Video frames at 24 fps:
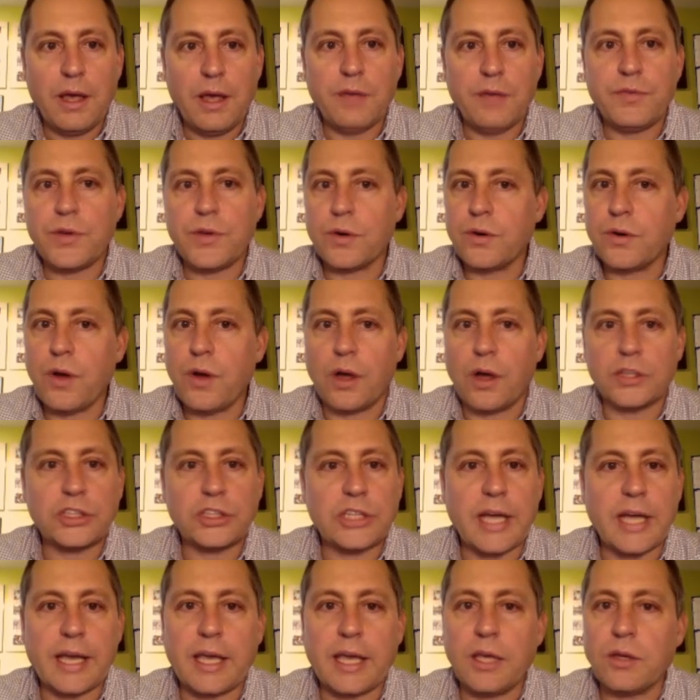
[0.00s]
If you're not
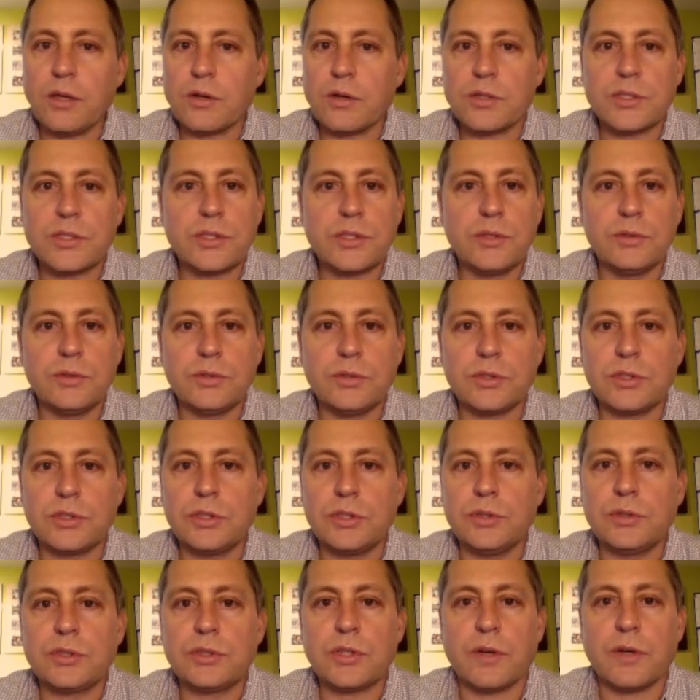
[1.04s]
checking your students'
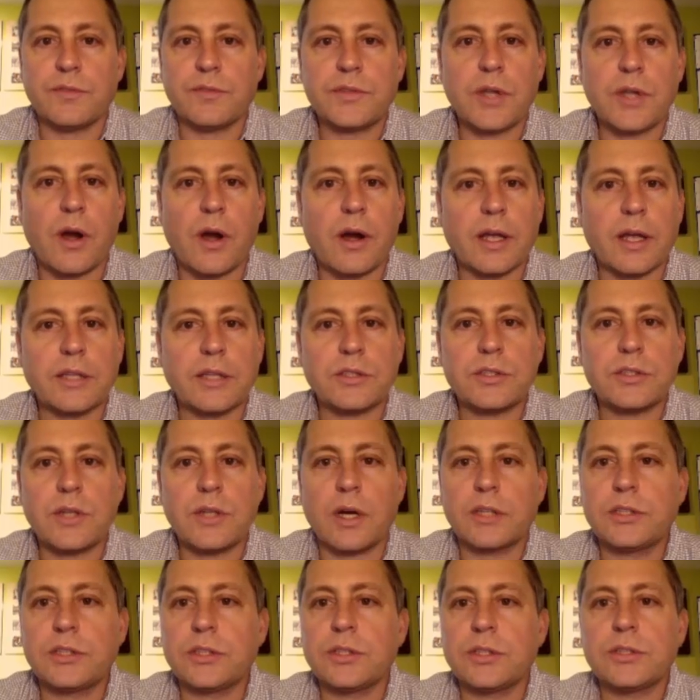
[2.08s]
use of target
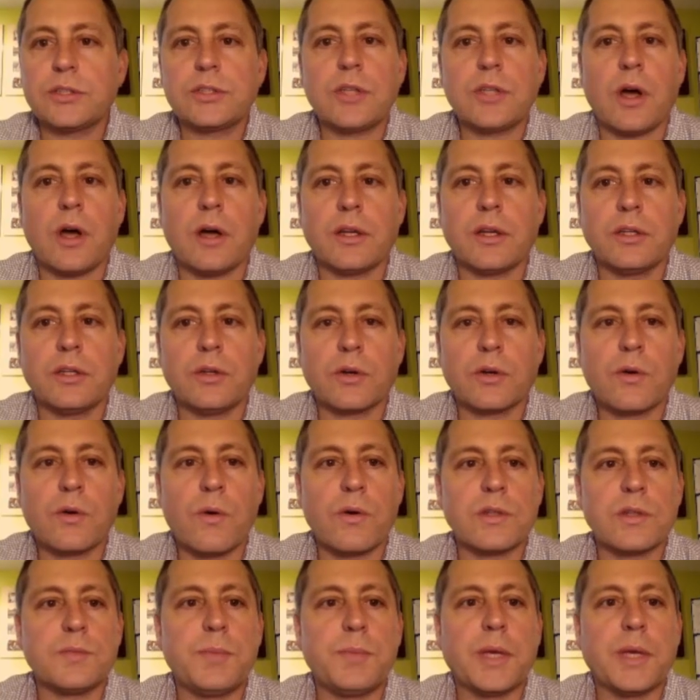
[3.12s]
structures taught in your
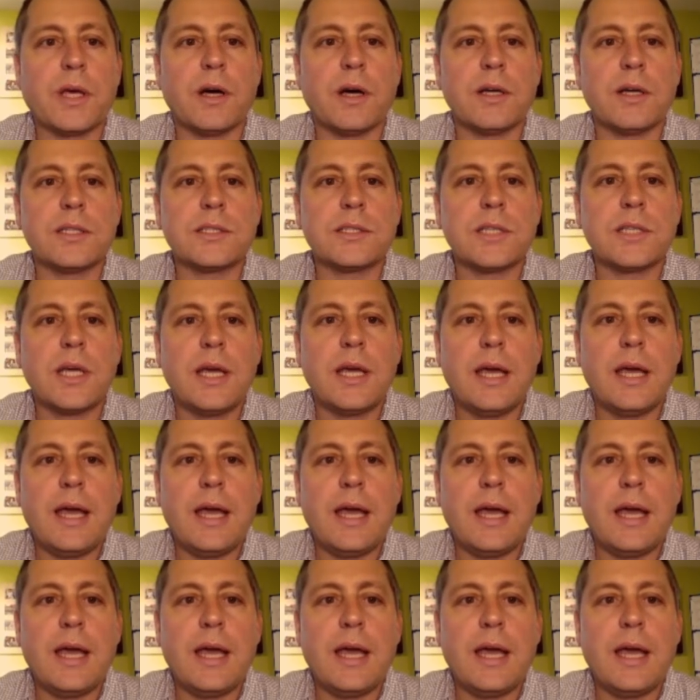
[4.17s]
course because